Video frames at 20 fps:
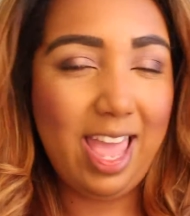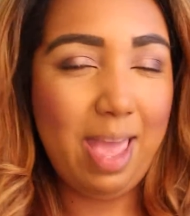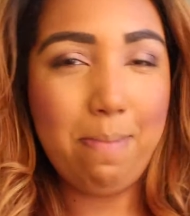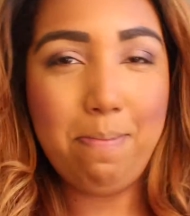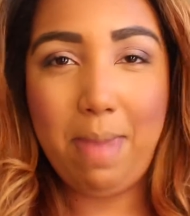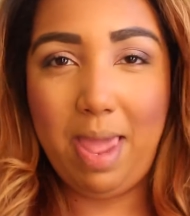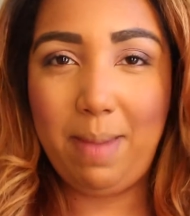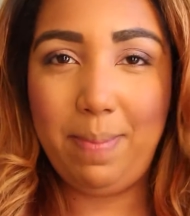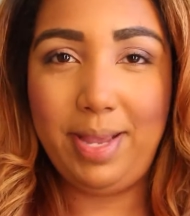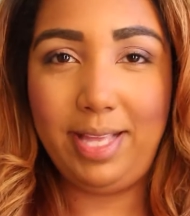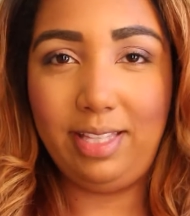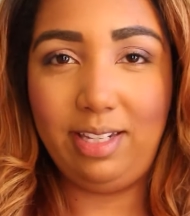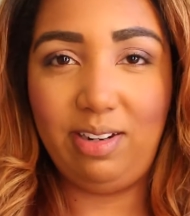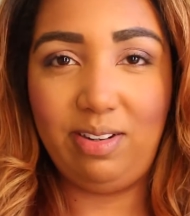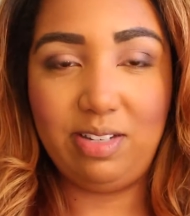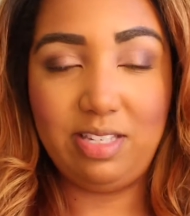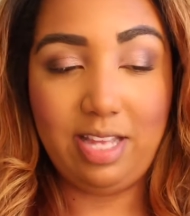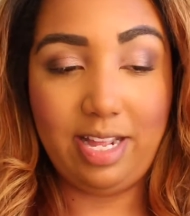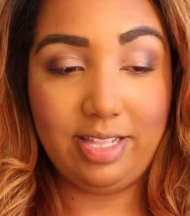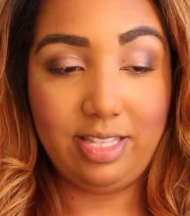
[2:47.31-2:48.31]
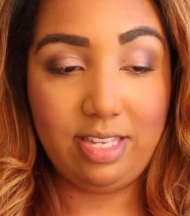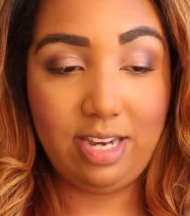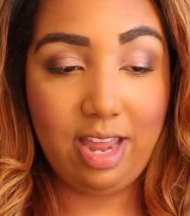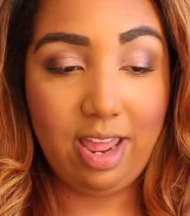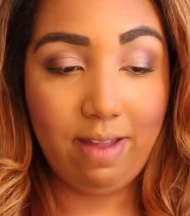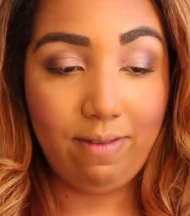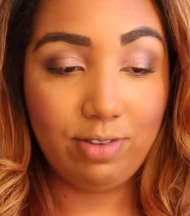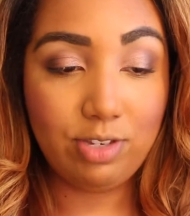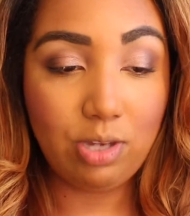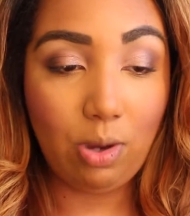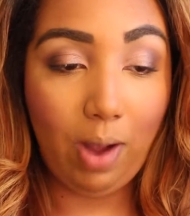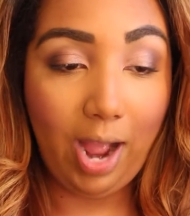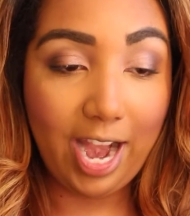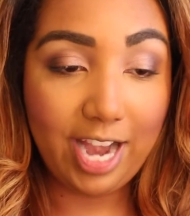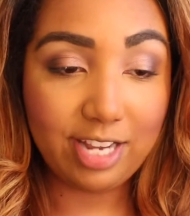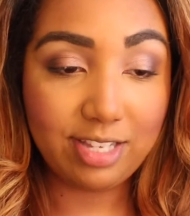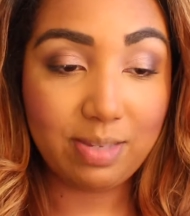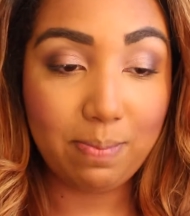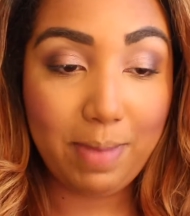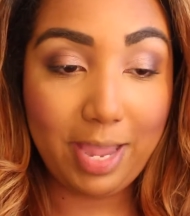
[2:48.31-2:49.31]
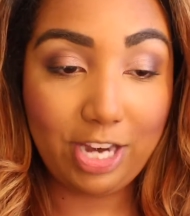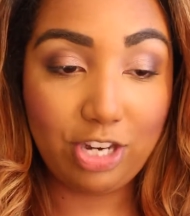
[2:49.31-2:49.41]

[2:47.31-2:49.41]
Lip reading: it may be a little sensitive. So I just